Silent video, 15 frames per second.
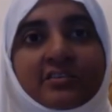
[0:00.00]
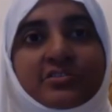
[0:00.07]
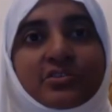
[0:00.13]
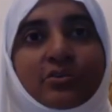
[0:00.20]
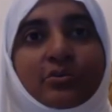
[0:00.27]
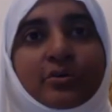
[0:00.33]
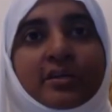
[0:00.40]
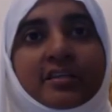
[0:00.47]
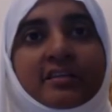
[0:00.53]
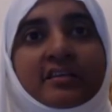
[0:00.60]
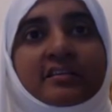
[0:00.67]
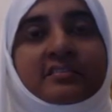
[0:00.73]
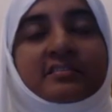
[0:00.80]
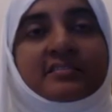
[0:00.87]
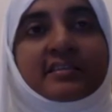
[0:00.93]
So in
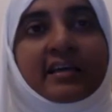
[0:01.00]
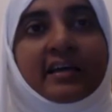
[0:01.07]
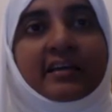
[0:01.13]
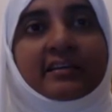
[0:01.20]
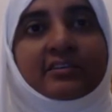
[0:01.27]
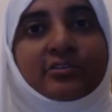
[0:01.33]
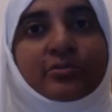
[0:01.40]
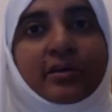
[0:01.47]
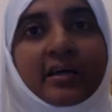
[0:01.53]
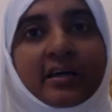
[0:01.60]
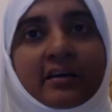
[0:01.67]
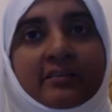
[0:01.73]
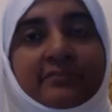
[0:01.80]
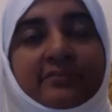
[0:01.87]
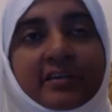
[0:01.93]
this slide, you
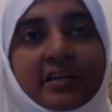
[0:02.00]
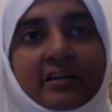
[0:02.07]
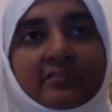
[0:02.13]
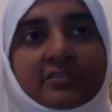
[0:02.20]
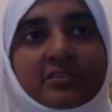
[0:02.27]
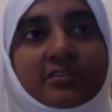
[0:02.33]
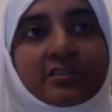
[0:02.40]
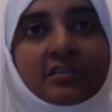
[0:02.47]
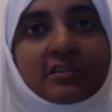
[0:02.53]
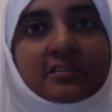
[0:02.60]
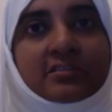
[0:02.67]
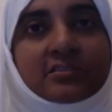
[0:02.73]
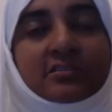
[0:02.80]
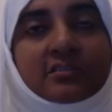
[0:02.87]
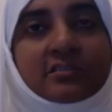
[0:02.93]
have we have a, a,
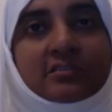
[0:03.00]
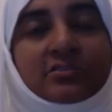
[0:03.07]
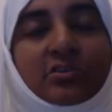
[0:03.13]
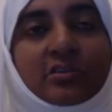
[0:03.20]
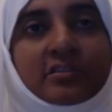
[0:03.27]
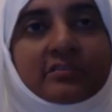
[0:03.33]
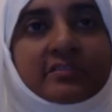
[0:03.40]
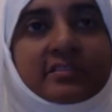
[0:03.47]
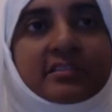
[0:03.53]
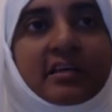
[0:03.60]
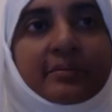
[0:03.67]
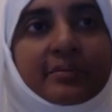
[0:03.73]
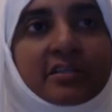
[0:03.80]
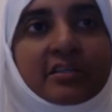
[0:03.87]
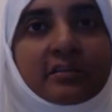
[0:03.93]
a sort of a
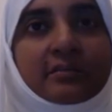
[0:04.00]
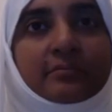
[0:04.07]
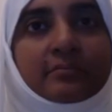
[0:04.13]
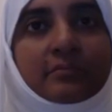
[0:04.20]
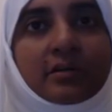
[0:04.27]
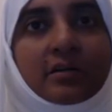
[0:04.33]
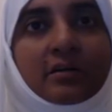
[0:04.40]
summary